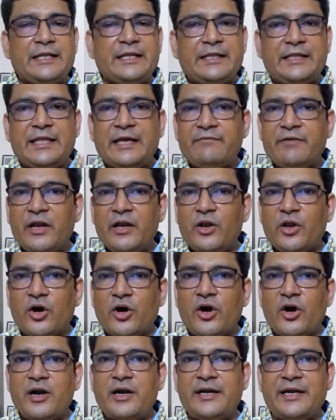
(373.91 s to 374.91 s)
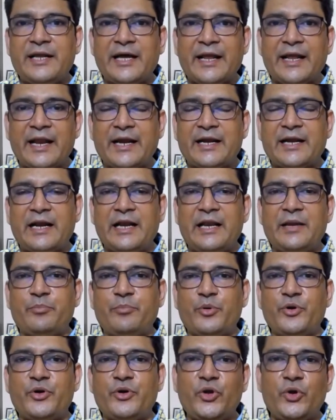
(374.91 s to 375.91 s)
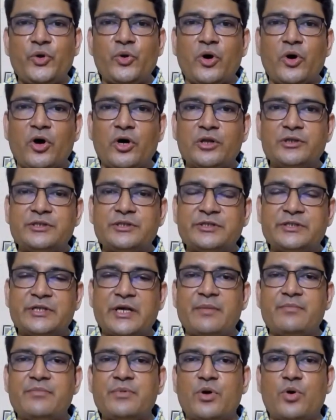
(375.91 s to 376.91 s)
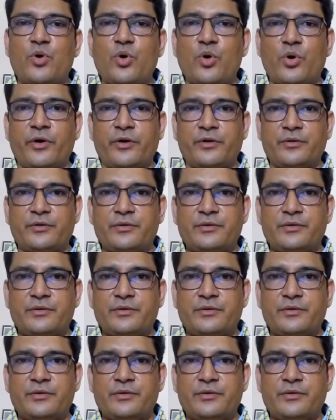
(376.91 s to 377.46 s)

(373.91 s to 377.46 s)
They will not directly put you on some code.